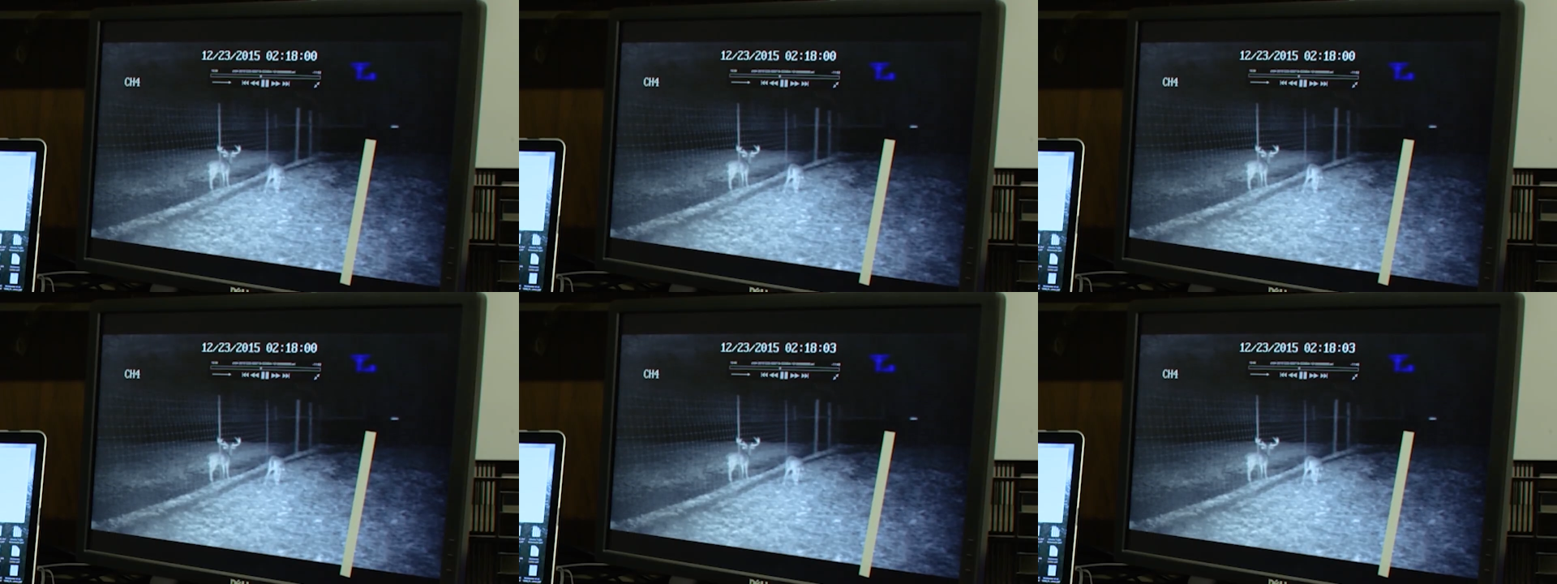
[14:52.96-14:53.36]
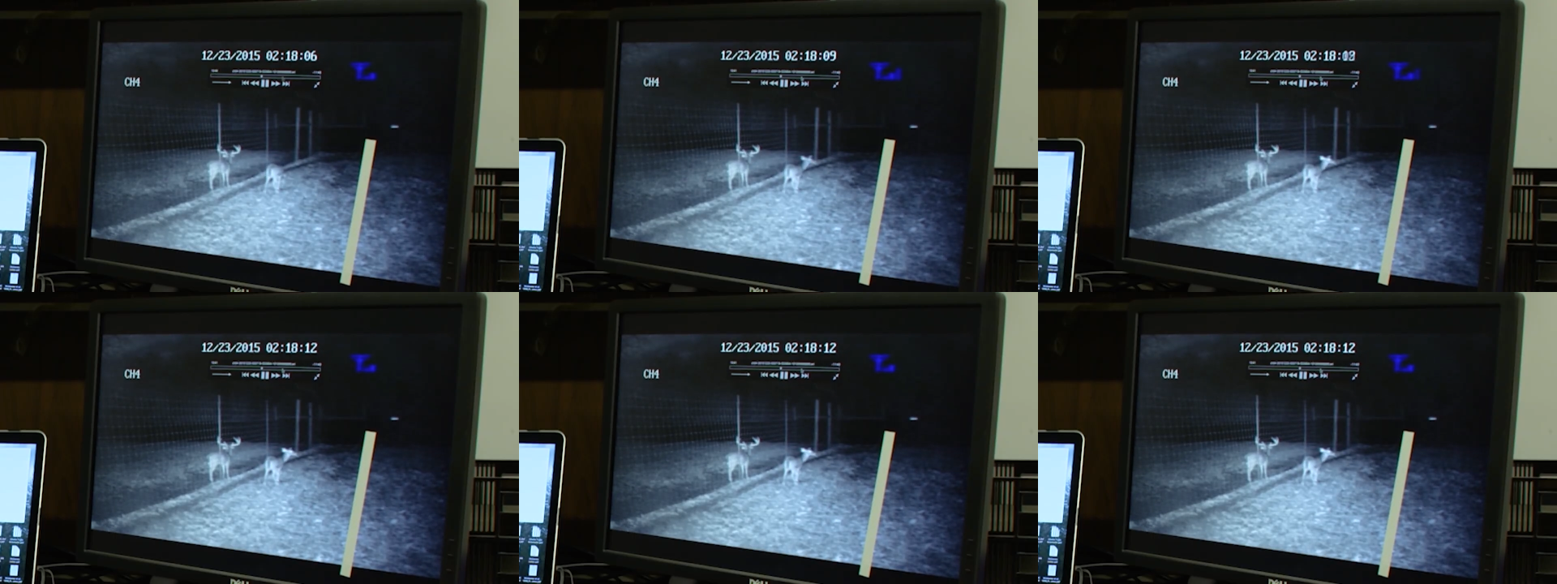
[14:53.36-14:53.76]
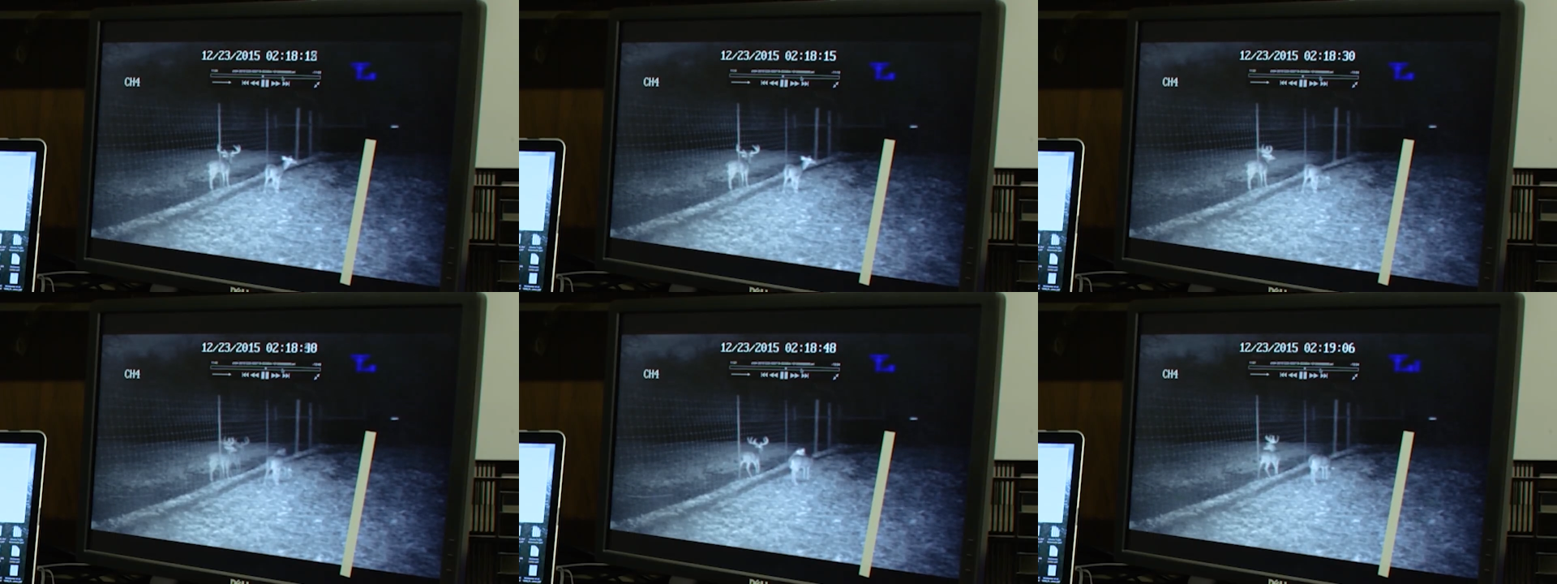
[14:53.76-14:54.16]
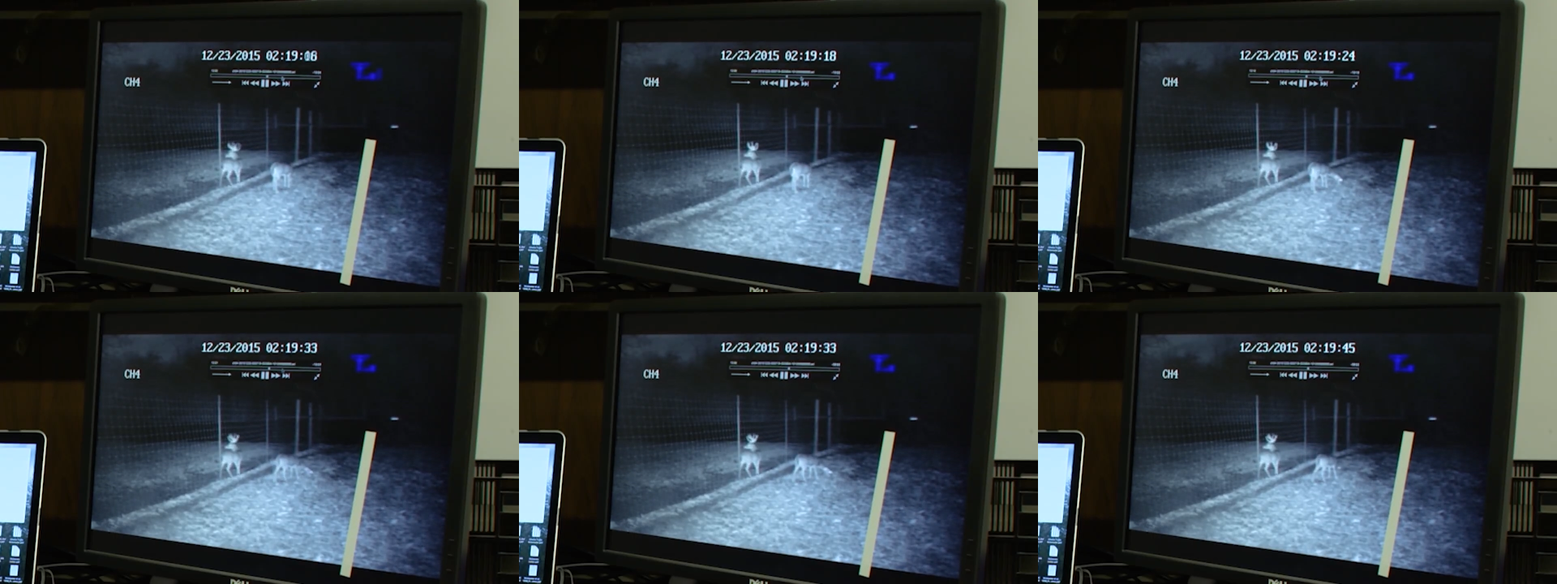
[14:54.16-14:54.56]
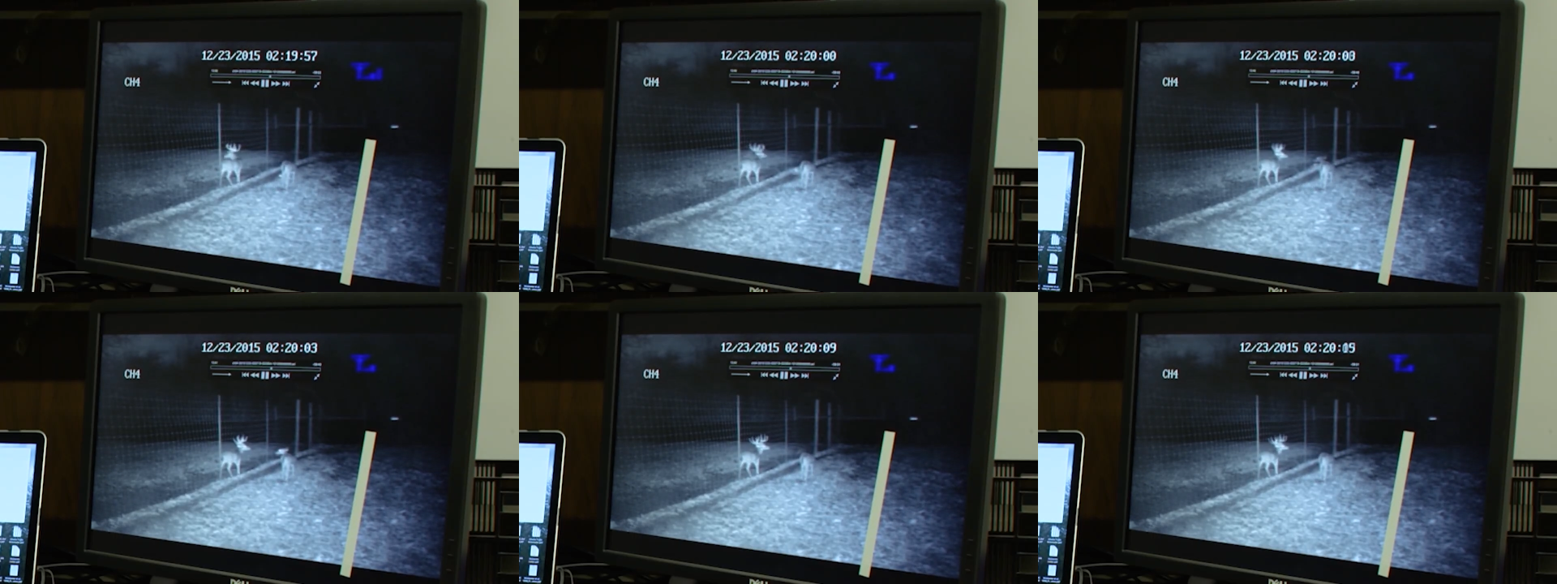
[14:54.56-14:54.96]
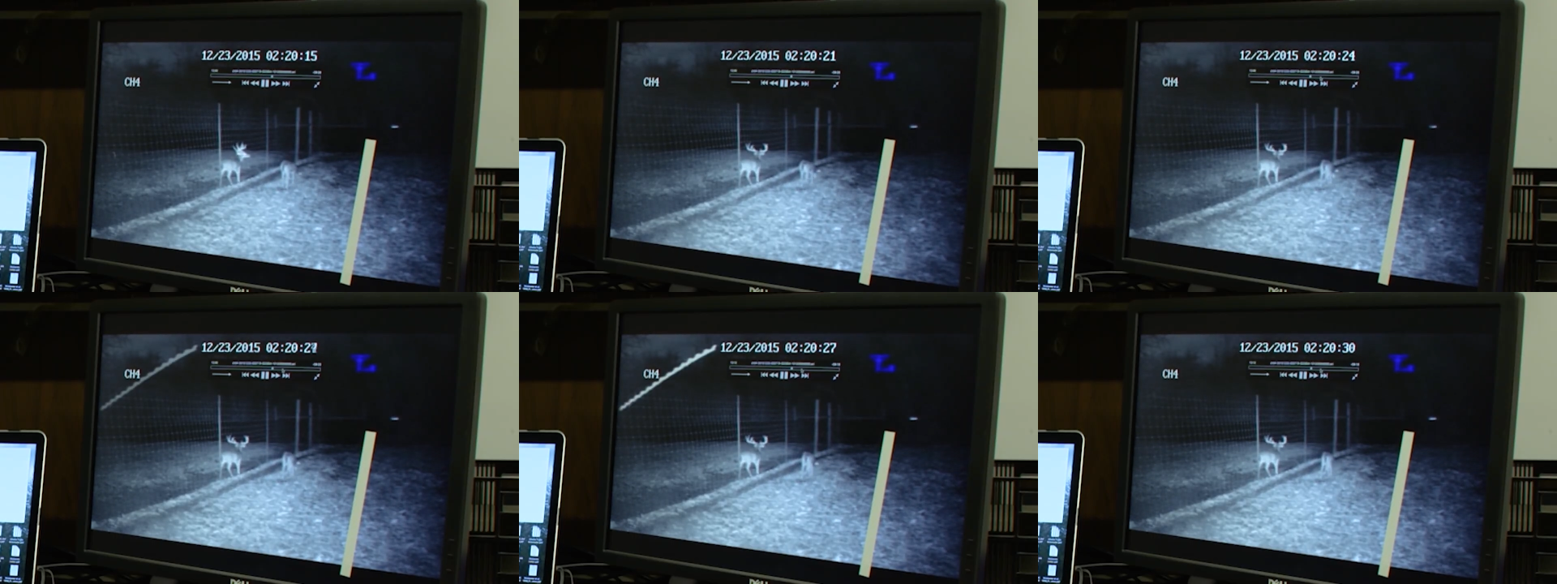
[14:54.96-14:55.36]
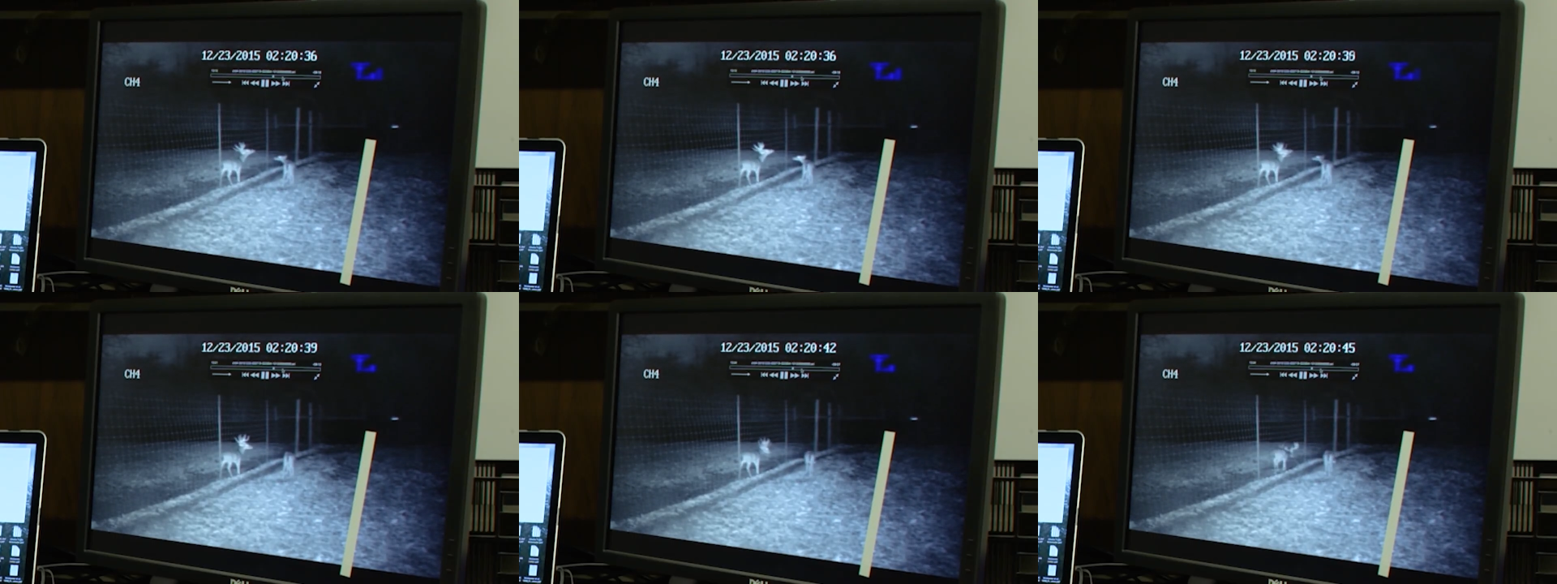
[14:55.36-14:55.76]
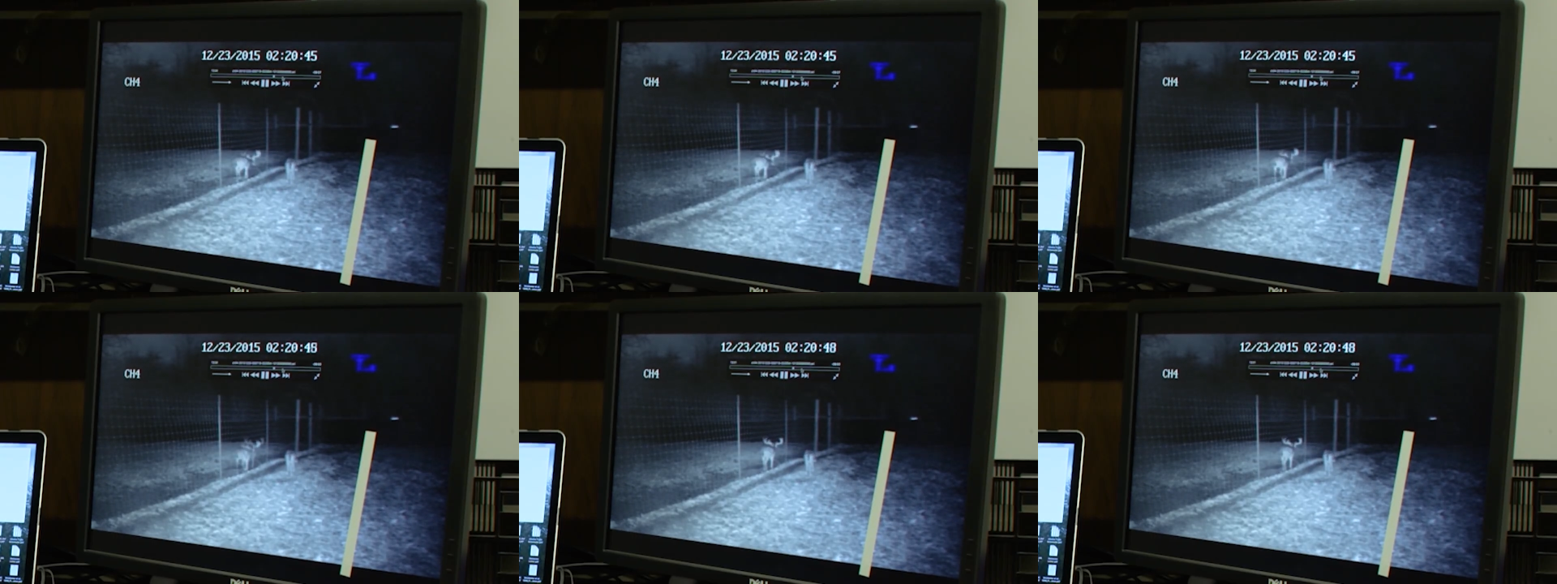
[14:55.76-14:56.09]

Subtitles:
No face is visible, so there are no lips to read.